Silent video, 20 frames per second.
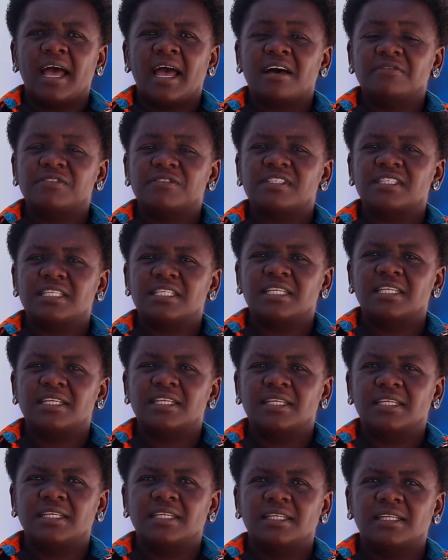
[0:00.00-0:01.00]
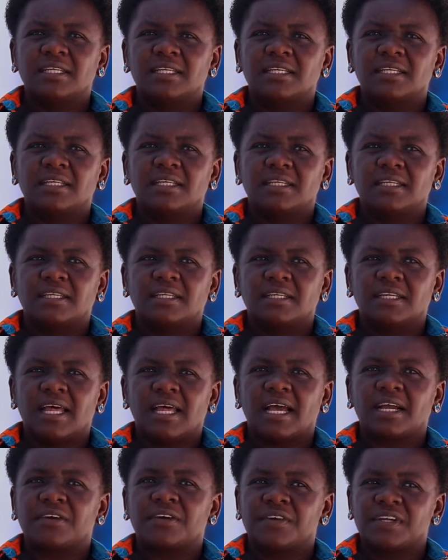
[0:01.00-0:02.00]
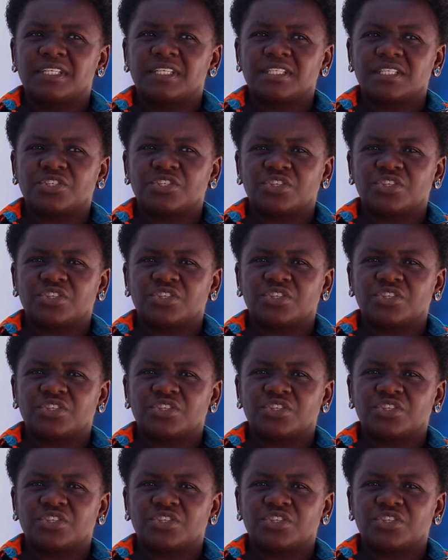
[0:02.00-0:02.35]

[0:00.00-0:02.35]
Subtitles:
have seen a great